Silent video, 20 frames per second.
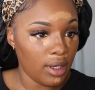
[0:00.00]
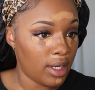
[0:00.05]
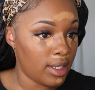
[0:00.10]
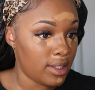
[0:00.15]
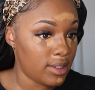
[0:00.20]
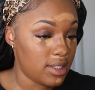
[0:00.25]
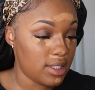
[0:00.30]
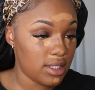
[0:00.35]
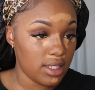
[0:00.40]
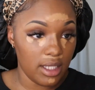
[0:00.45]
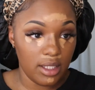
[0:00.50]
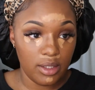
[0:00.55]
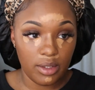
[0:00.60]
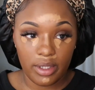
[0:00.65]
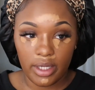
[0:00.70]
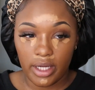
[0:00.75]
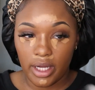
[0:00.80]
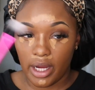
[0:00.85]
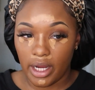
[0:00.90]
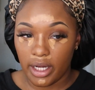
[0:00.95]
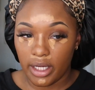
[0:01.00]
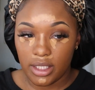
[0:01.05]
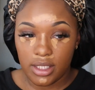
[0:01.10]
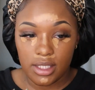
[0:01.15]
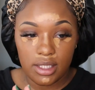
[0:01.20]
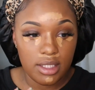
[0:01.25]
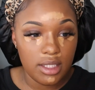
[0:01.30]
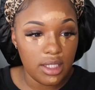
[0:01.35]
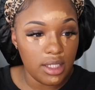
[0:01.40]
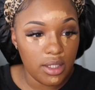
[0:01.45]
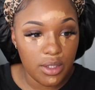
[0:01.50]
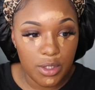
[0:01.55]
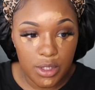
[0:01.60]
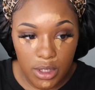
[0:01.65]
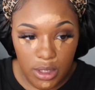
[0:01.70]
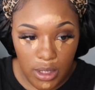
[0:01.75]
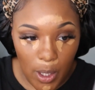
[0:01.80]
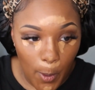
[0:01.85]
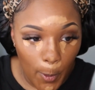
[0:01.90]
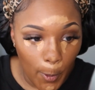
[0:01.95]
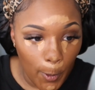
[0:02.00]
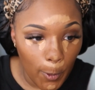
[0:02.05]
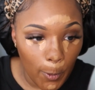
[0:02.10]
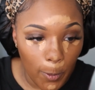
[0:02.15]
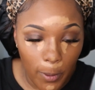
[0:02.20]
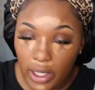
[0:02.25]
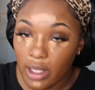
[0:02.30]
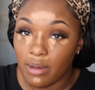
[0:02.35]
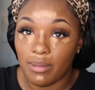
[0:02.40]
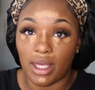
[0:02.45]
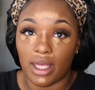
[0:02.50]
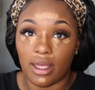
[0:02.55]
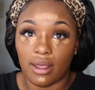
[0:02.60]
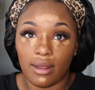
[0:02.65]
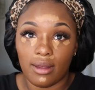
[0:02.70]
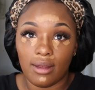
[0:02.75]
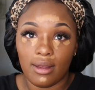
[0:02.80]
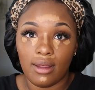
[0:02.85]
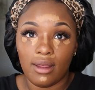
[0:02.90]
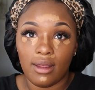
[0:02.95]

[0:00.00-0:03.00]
concealer here, and it's still so creamy.